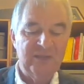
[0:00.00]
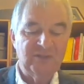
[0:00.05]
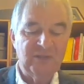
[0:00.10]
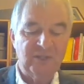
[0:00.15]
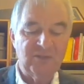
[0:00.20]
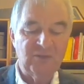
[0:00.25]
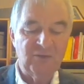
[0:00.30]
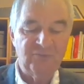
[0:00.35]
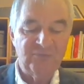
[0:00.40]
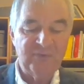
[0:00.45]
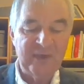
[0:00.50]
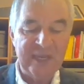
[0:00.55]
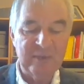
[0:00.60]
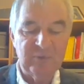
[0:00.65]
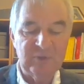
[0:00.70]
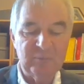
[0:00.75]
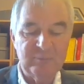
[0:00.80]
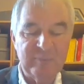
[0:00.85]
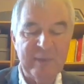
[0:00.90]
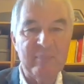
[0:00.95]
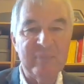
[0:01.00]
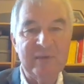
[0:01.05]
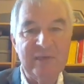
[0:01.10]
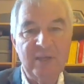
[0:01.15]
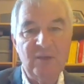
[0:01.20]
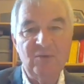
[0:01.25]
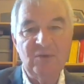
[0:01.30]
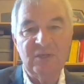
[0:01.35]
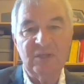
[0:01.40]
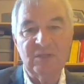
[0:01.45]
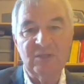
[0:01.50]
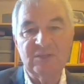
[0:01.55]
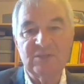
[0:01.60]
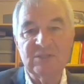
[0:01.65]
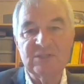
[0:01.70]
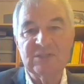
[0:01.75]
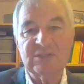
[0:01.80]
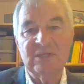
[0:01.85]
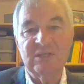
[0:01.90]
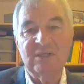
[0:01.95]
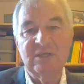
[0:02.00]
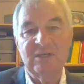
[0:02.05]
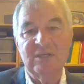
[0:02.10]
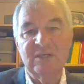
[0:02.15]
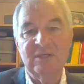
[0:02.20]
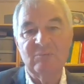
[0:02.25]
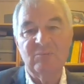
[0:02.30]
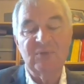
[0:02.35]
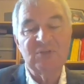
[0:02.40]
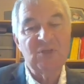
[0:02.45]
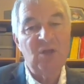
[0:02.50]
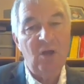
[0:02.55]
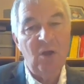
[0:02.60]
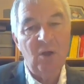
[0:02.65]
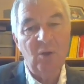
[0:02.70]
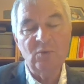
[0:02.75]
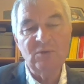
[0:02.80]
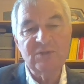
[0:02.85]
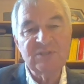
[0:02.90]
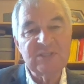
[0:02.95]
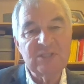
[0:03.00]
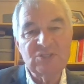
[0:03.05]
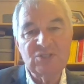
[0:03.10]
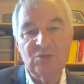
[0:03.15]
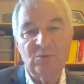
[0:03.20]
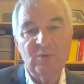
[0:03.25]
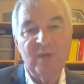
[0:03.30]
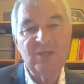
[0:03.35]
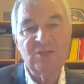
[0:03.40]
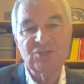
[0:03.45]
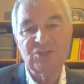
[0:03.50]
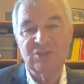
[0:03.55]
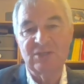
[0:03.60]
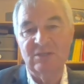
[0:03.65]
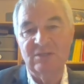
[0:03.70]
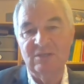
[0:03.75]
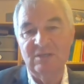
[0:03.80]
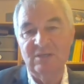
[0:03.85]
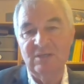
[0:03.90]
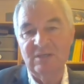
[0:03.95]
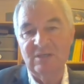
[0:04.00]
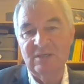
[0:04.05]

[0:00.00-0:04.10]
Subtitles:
than the fabled Babylonians, but the whole situation